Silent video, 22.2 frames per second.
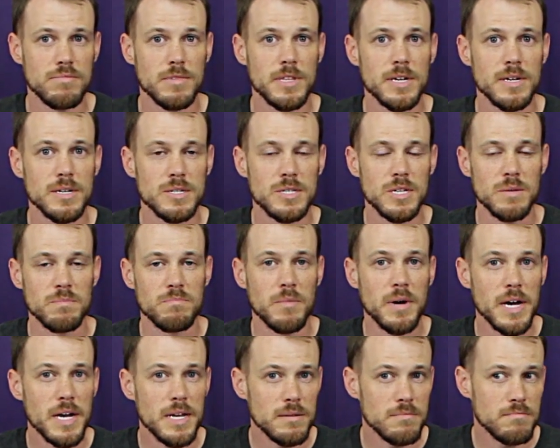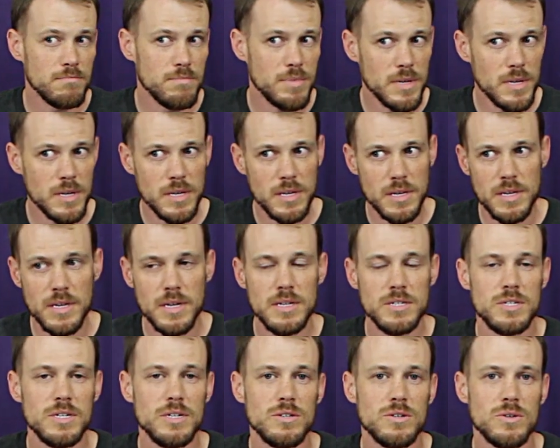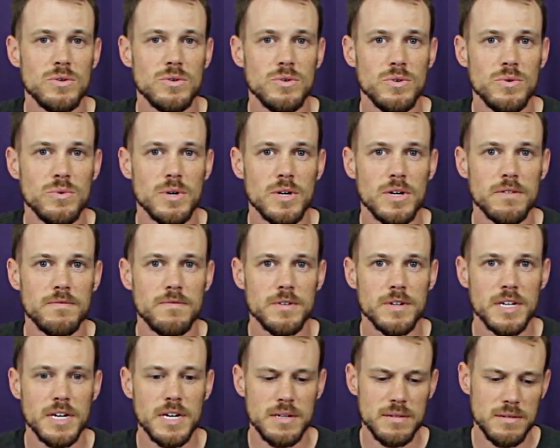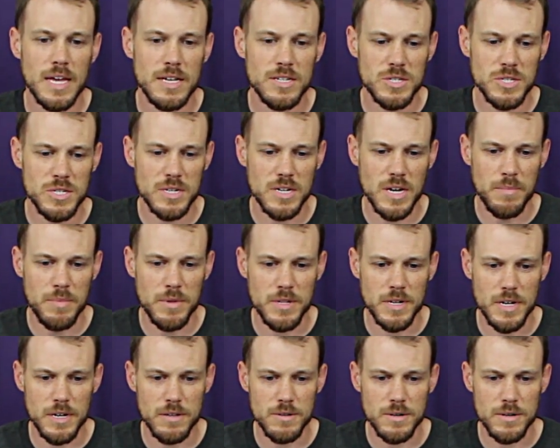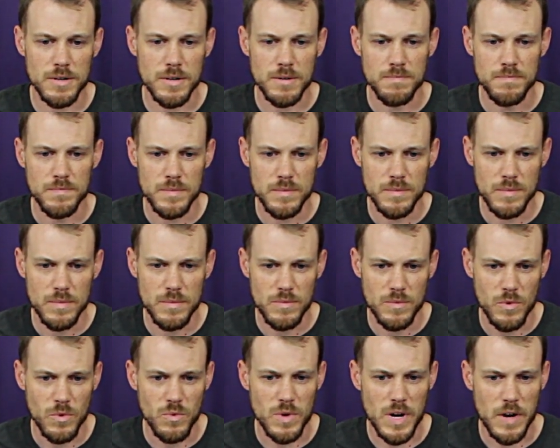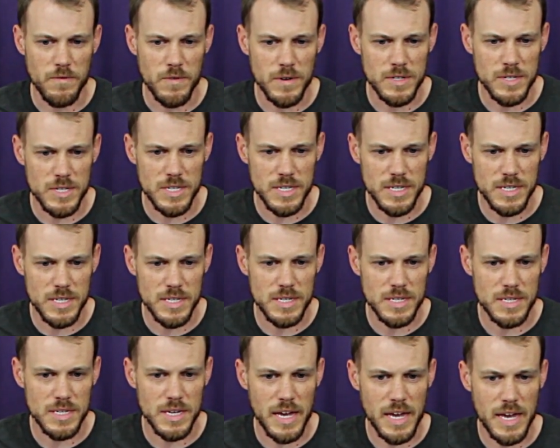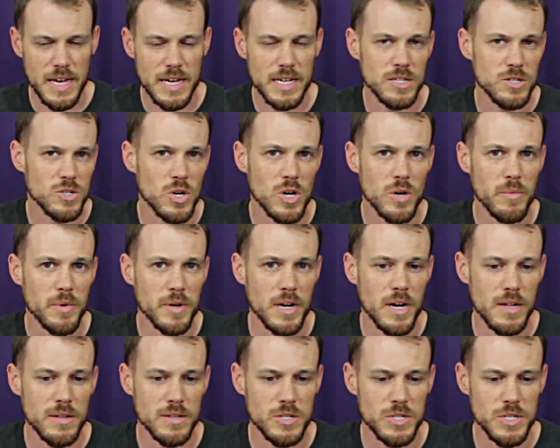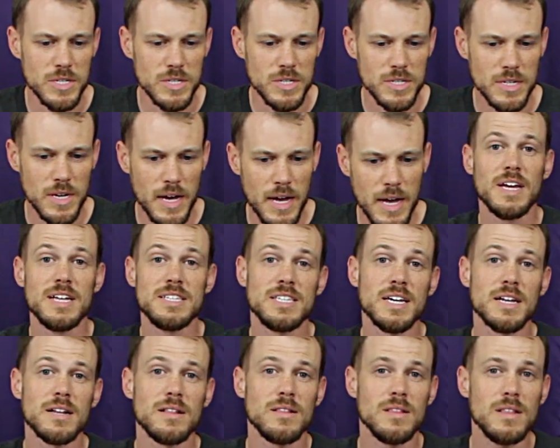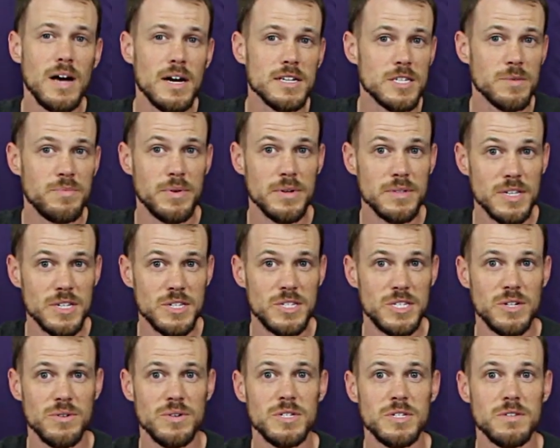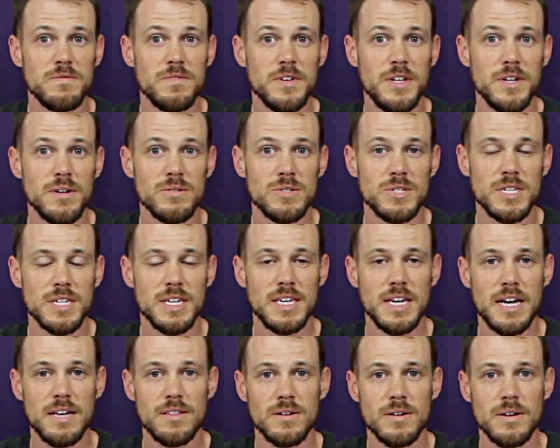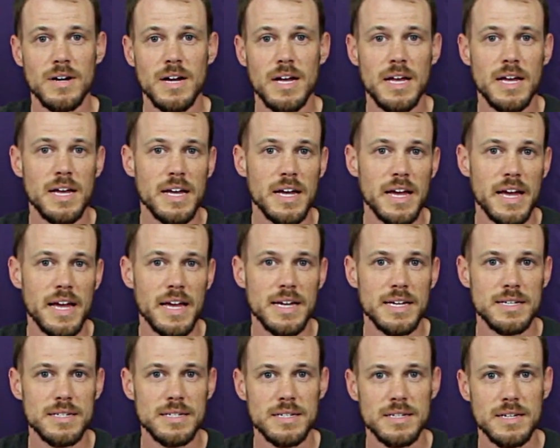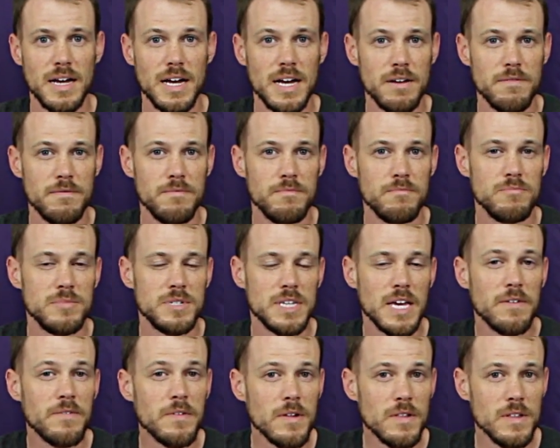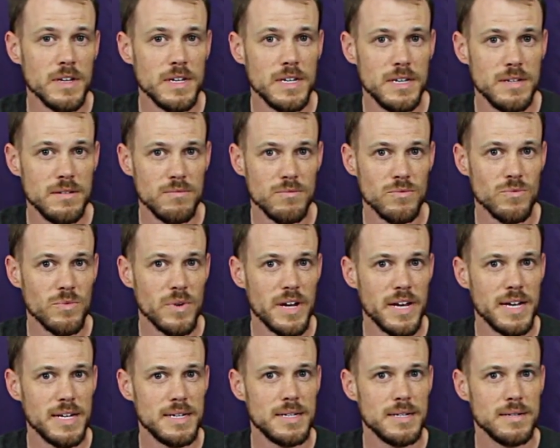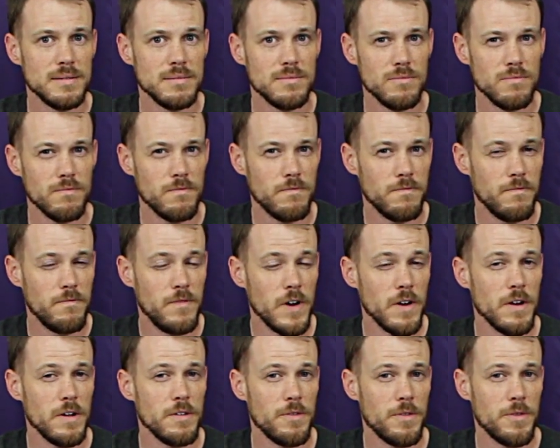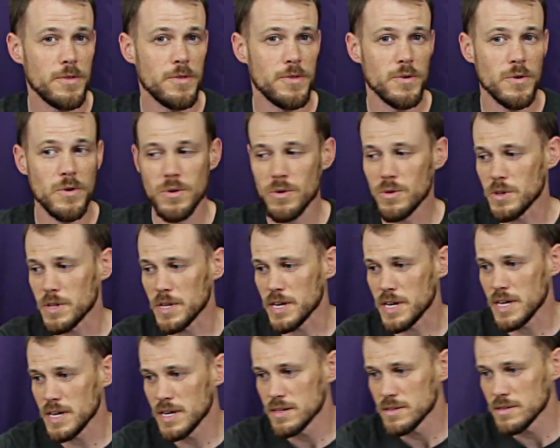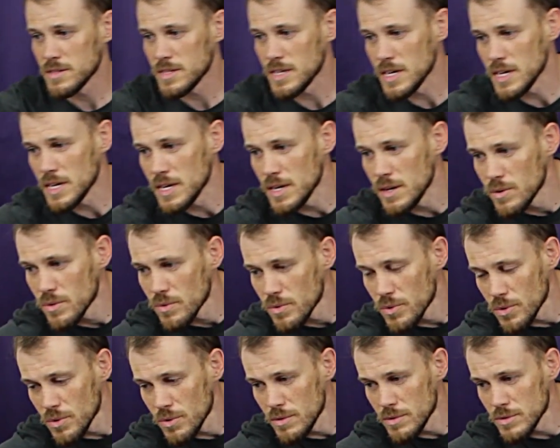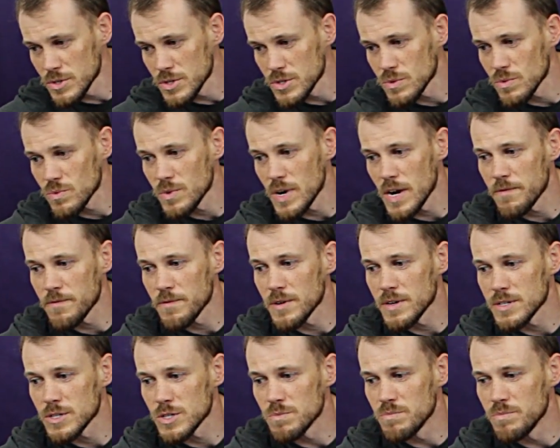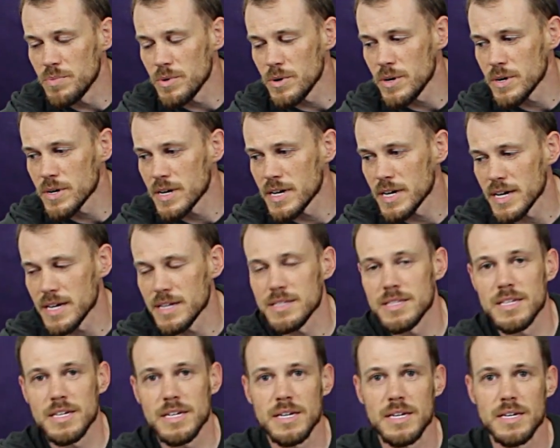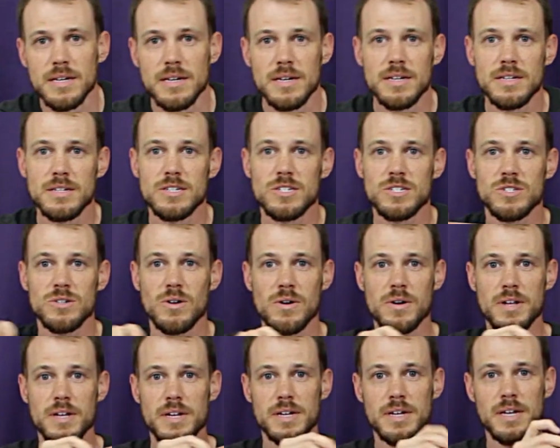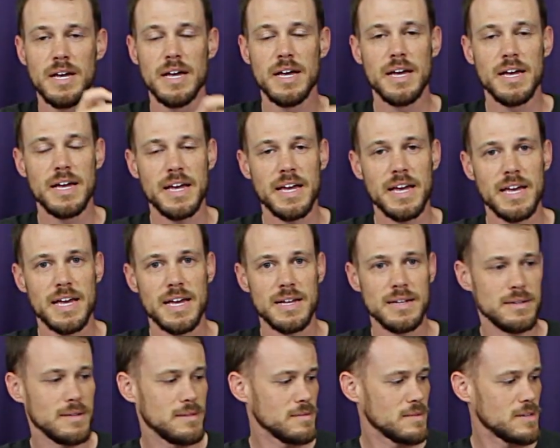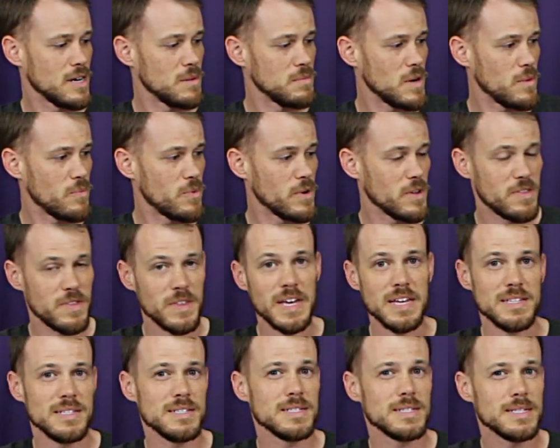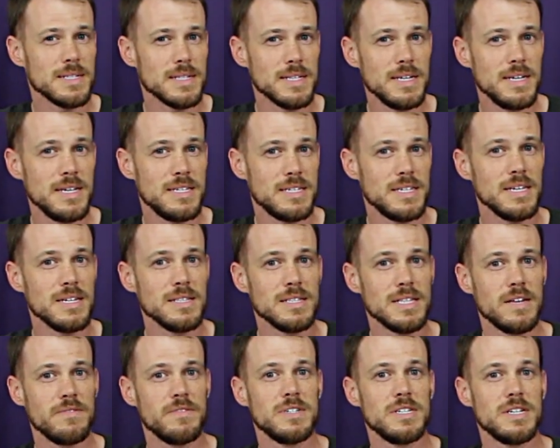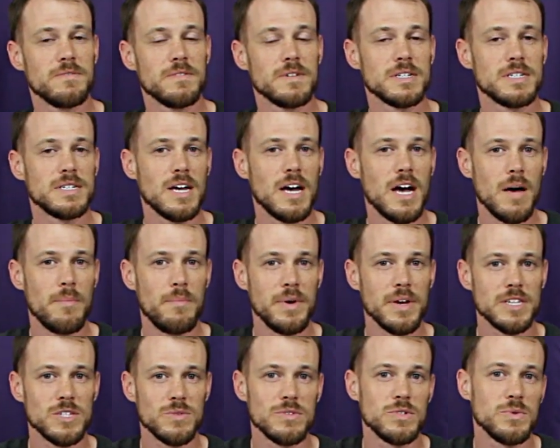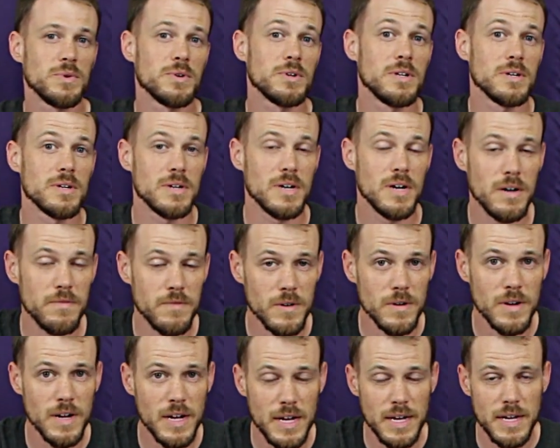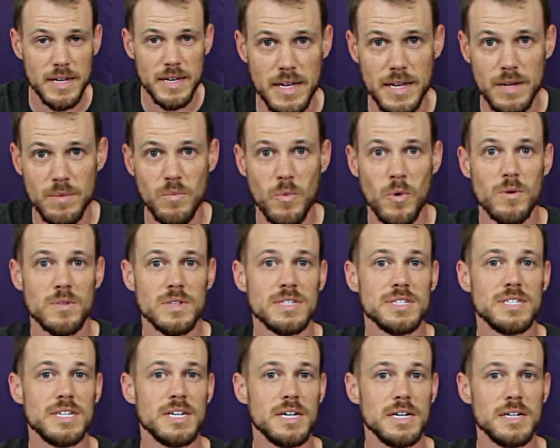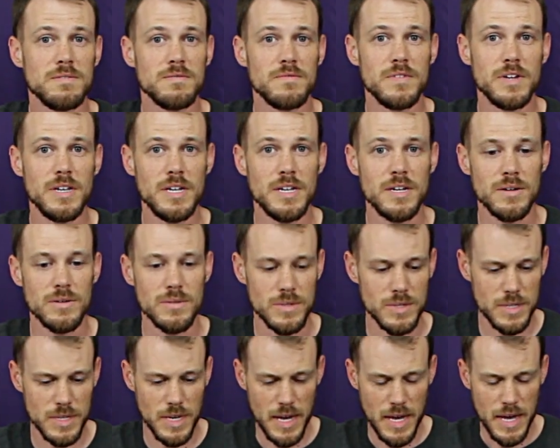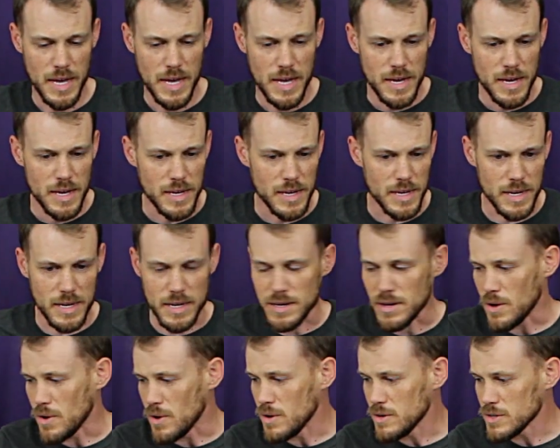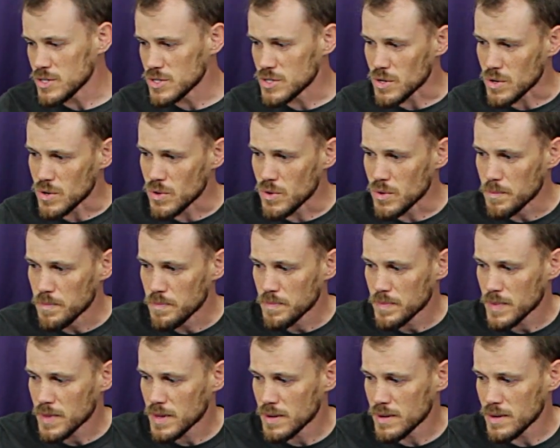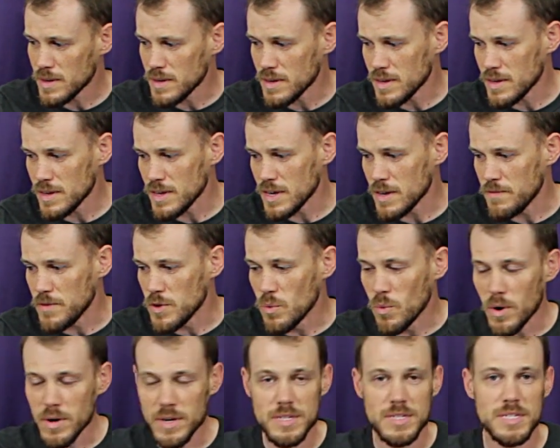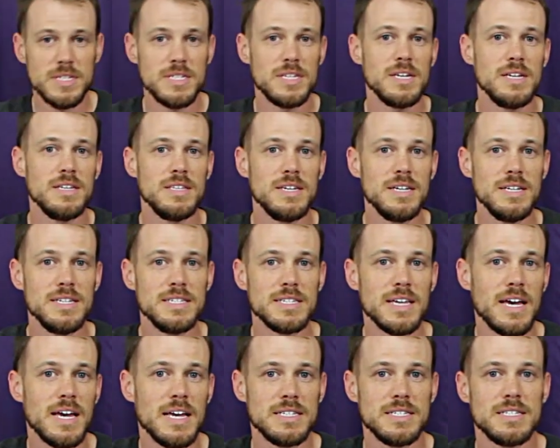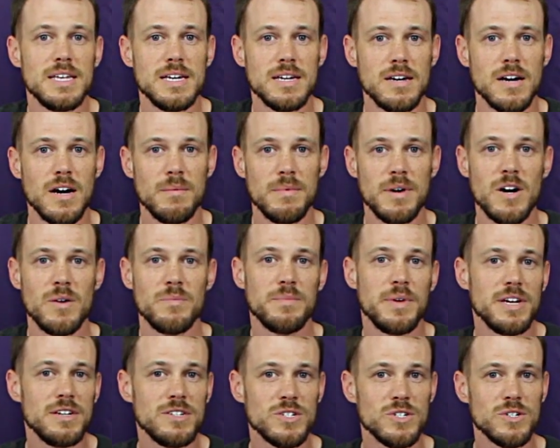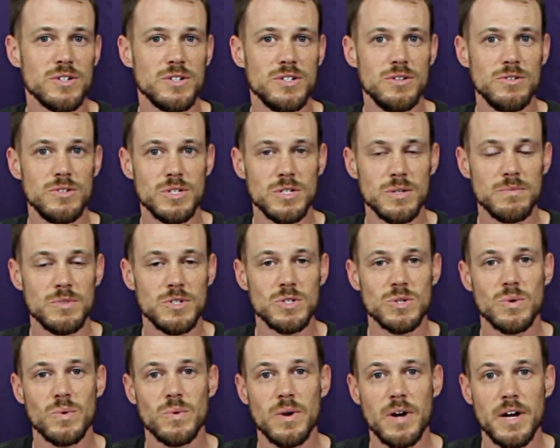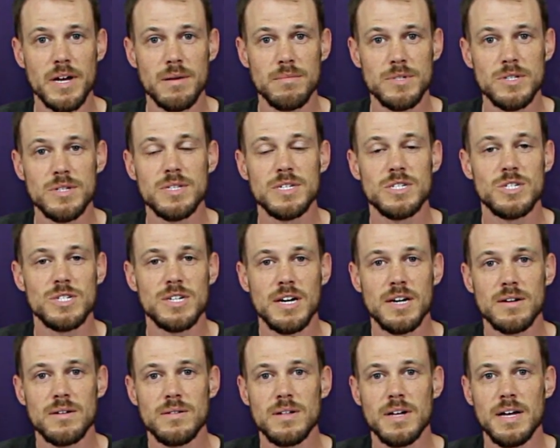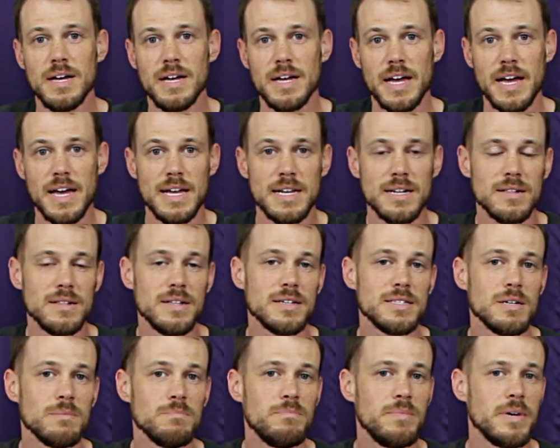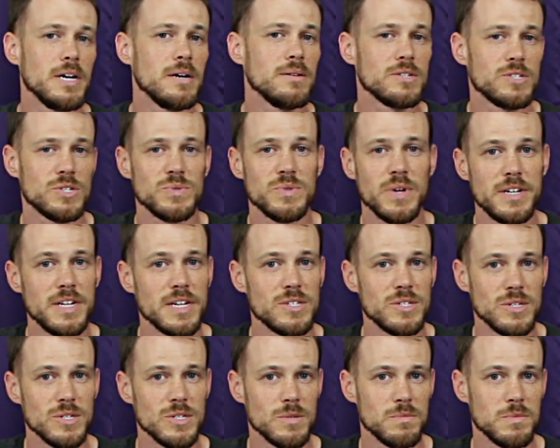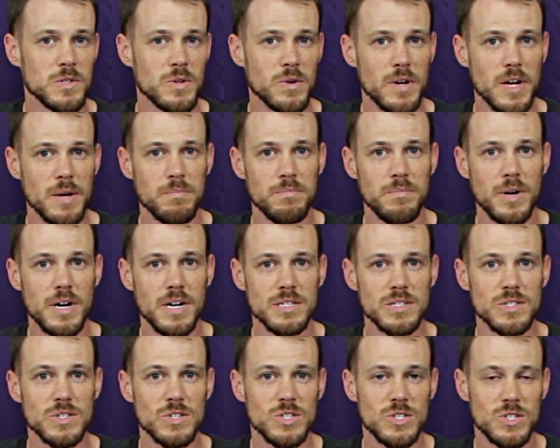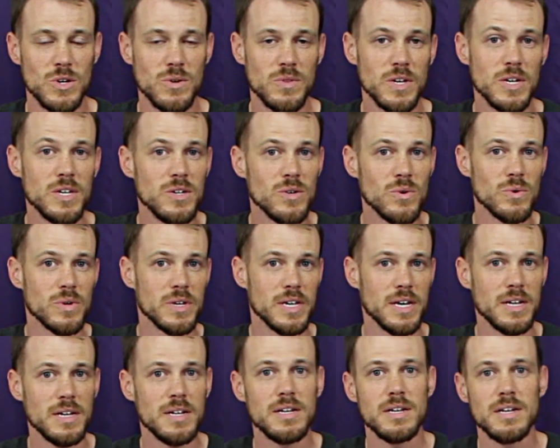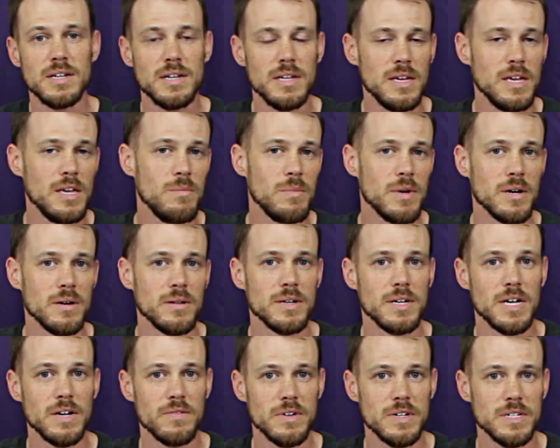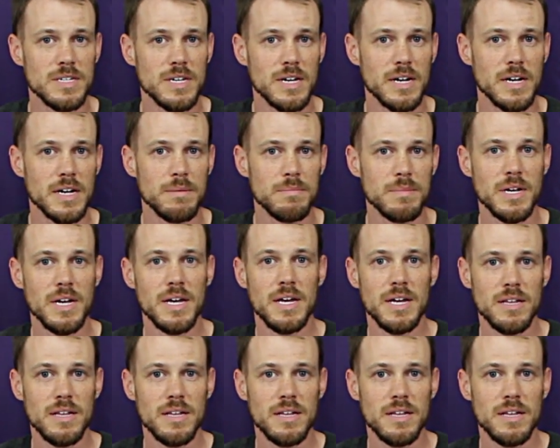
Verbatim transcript: Things that might be easy to forget, and just a couple other references and terminologies. It's taken a lot to put this series of videos together, and I've definitely read very thoroughly the rules reference book and the starting, and come up with at least 11 different topics, which we're gonna cover in more than 10 videos. Also, if you want to see these as they come out, make sure you subscribe to the channel and click the bell that's right next to the subscribe button so that you'll get an email every time